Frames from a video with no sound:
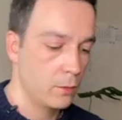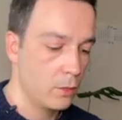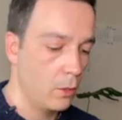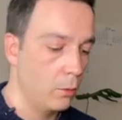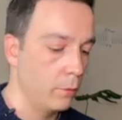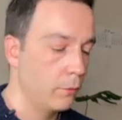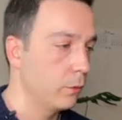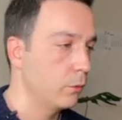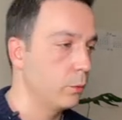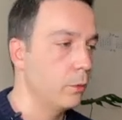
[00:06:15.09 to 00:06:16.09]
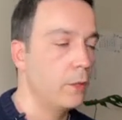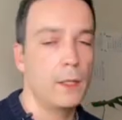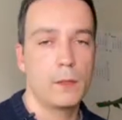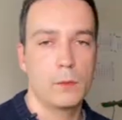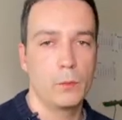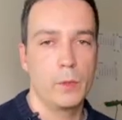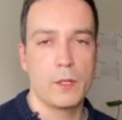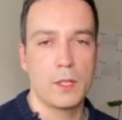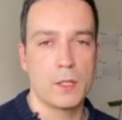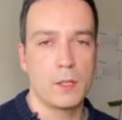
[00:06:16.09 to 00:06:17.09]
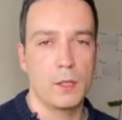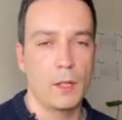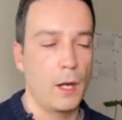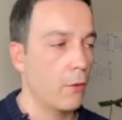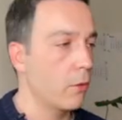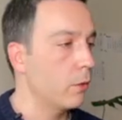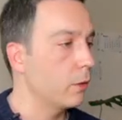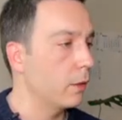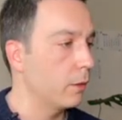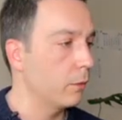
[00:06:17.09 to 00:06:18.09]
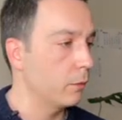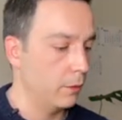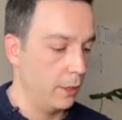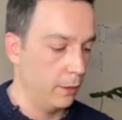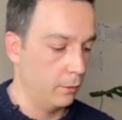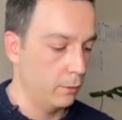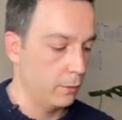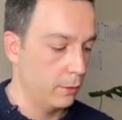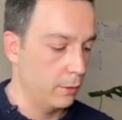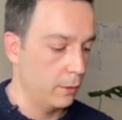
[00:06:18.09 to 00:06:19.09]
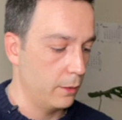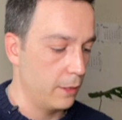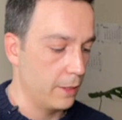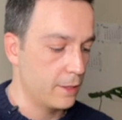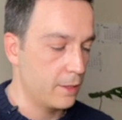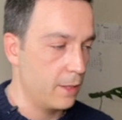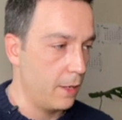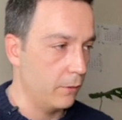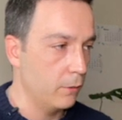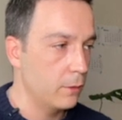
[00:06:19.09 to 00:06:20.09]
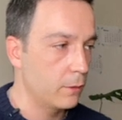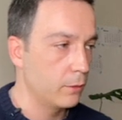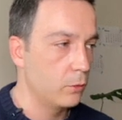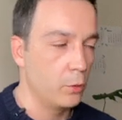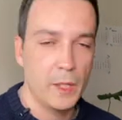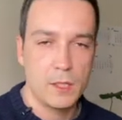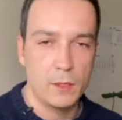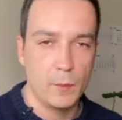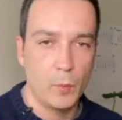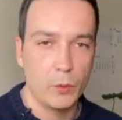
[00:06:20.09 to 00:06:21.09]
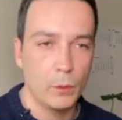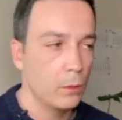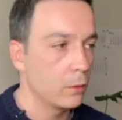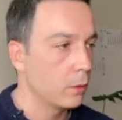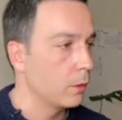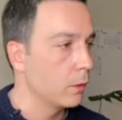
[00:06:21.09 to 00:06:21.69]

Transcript: So to do that, we are just saying Arthur and then extend to mix in the module.